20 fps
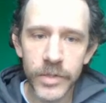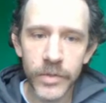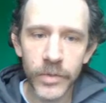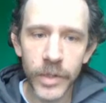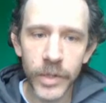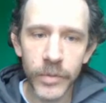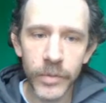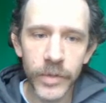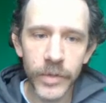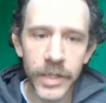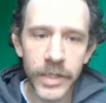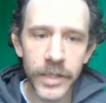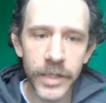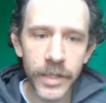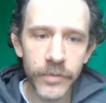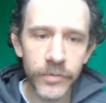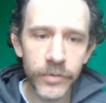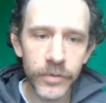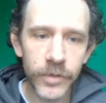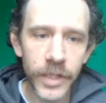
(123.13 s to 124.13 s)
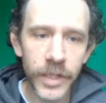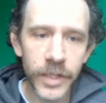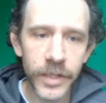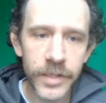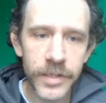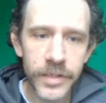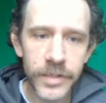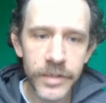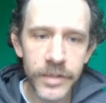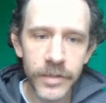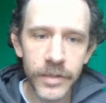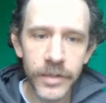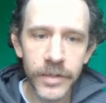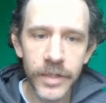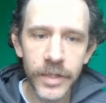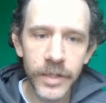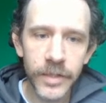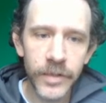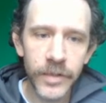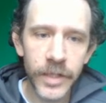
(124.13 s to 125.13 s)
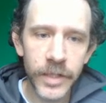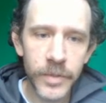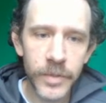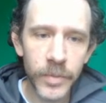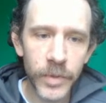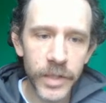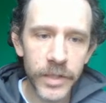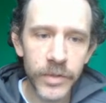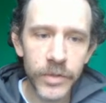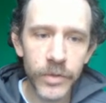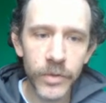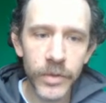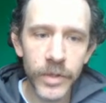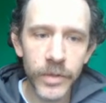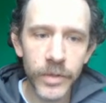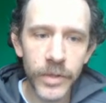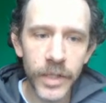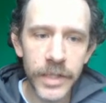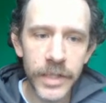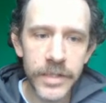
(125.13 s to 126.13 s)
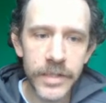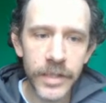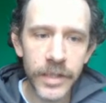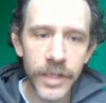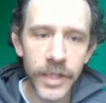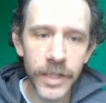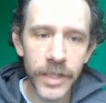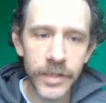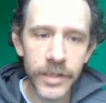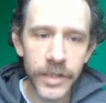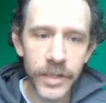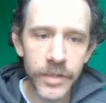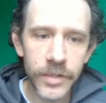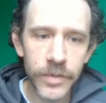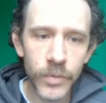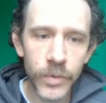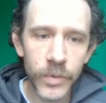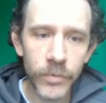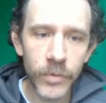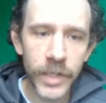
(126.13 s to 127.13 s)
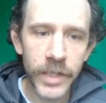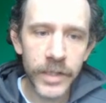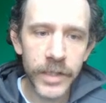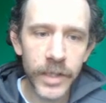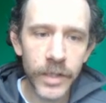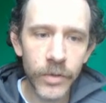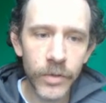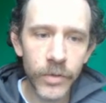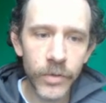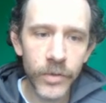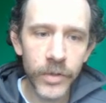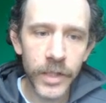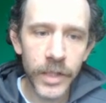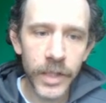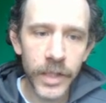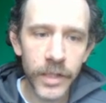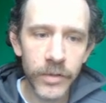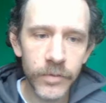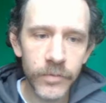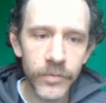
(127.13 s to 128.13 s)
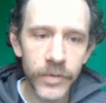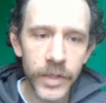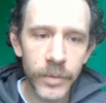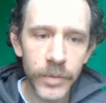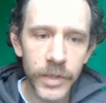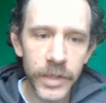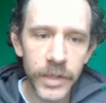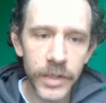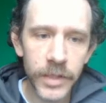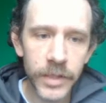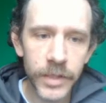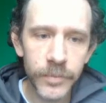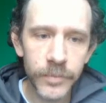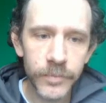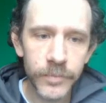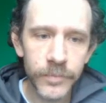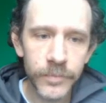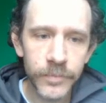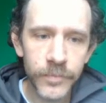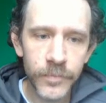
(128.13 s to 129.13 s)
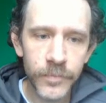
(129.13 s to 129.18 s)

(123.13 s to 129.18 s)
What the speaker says: So I would write that for X. Explanatory, that's the context. We write that whole thing out, family income.